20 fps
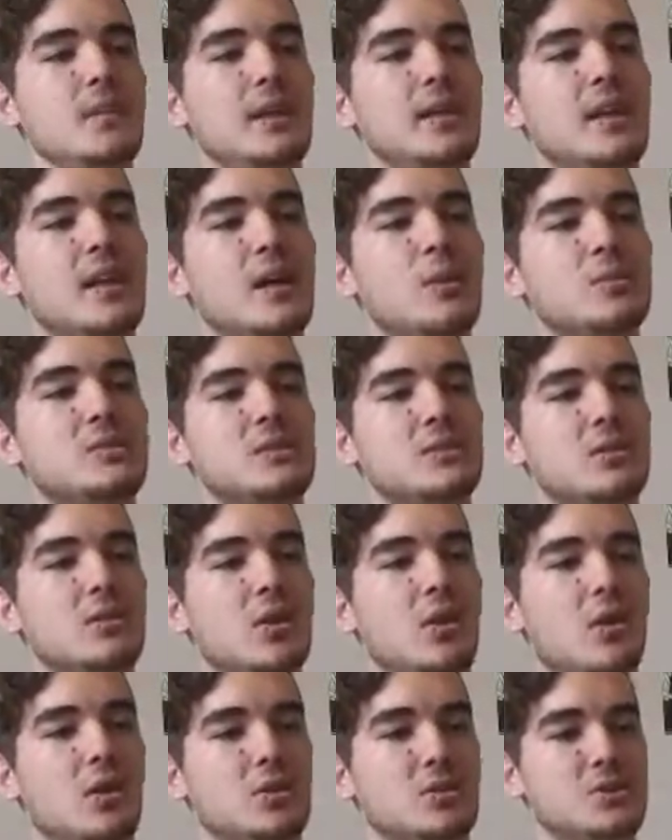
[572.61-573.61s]
Yeah, that one's a little
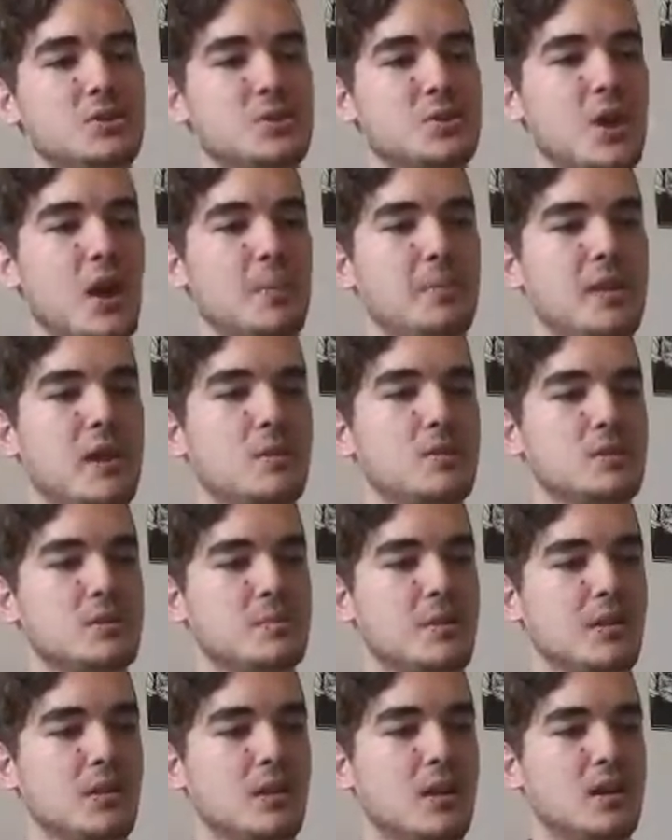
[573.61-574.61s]
hard to describe, but that one's
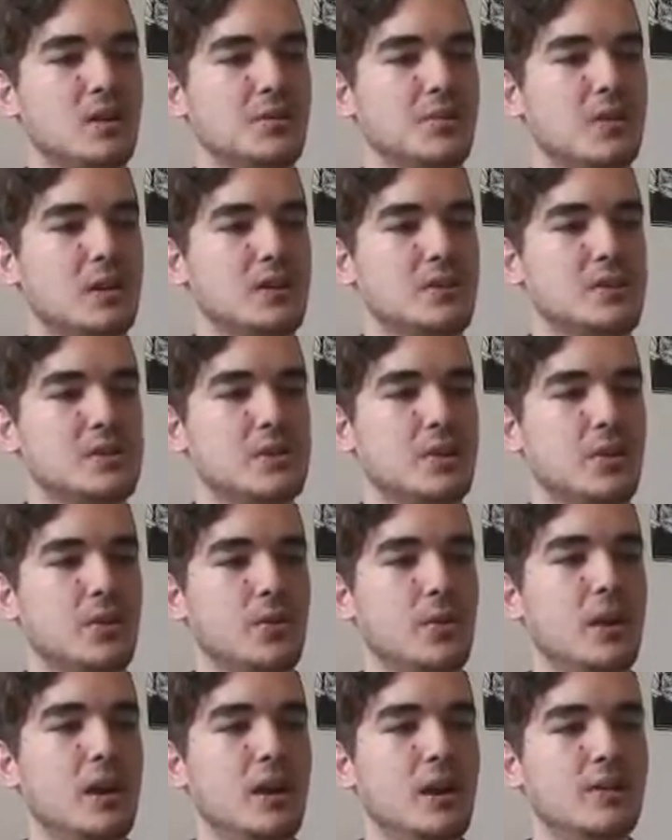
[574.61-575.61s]
been a lot of fun,
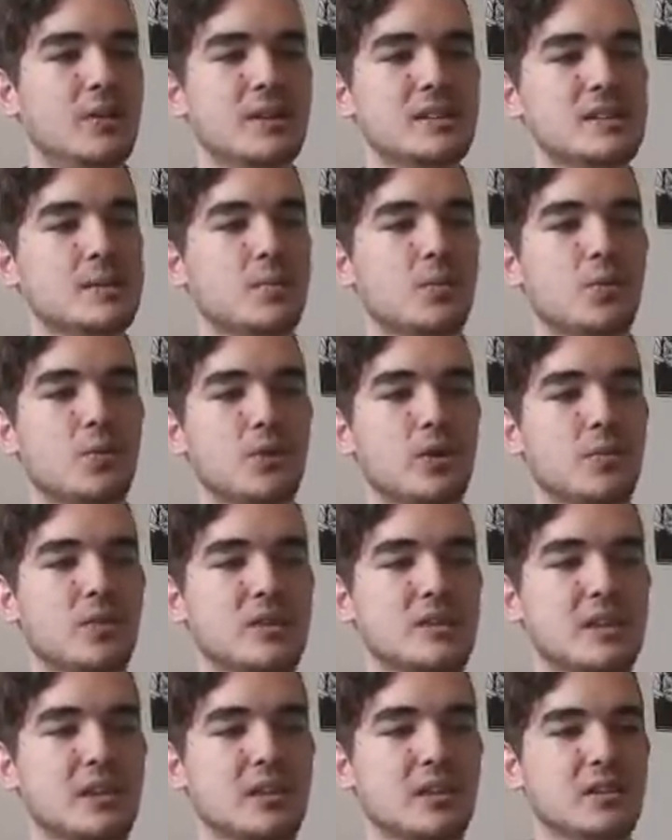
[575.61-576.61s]
too. You get some really
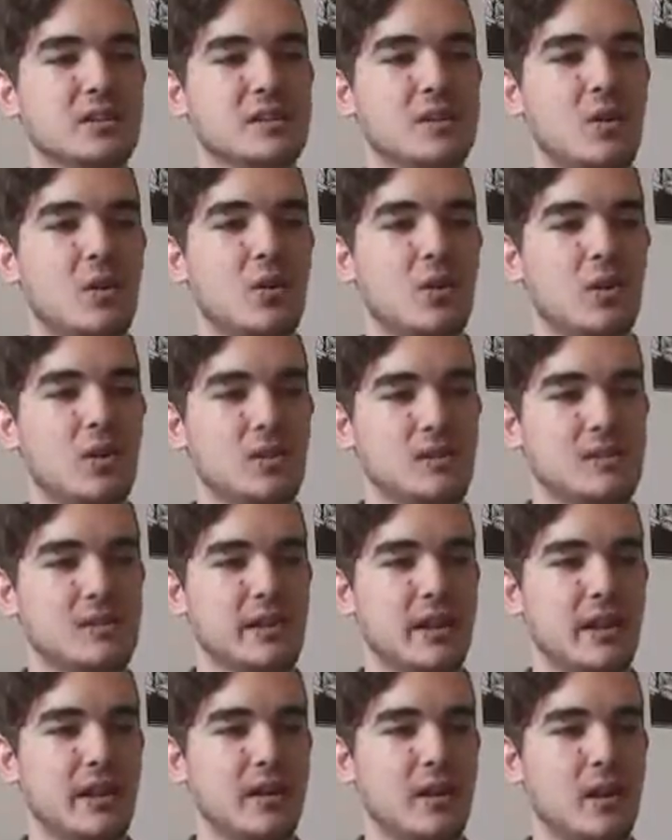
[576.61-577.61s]
ridiculous cards,
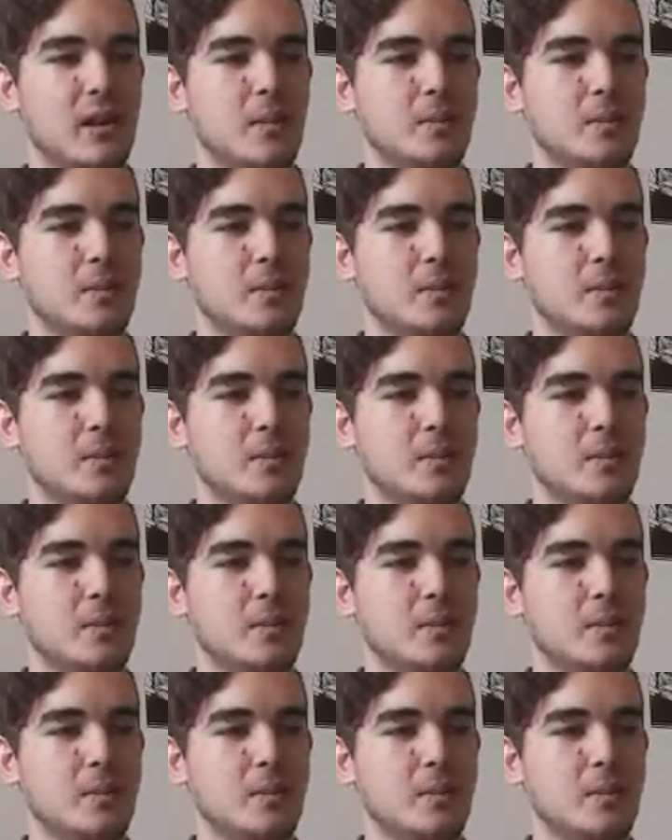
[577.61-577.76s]
like,